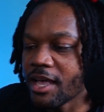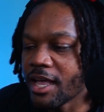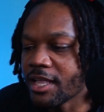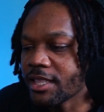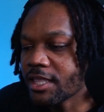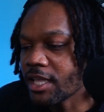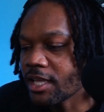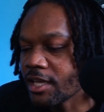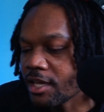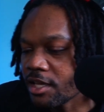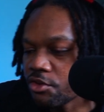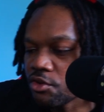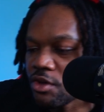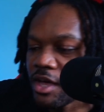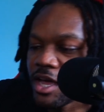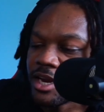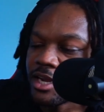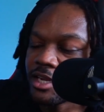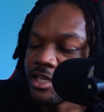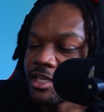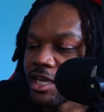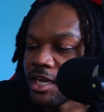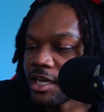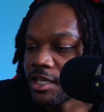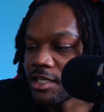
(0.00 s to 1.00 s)
I think you
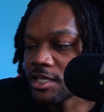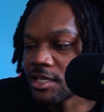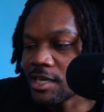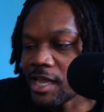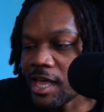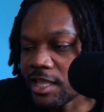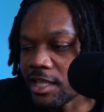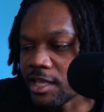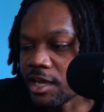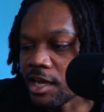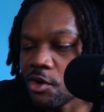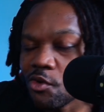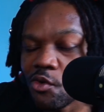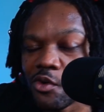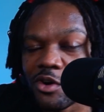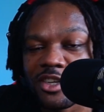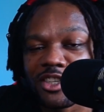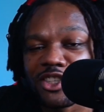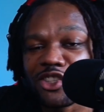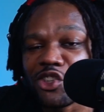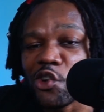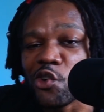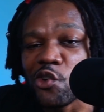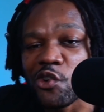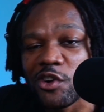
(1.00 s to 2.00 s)
gotta take her to like the corner
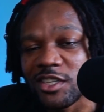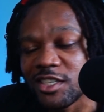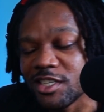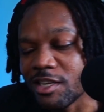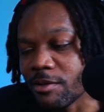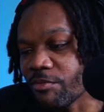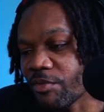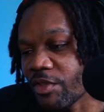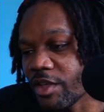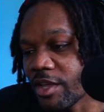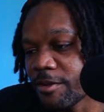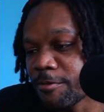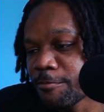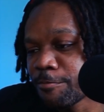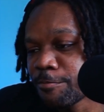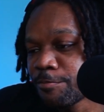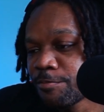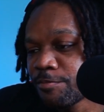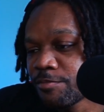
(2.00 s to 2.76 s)
store or something.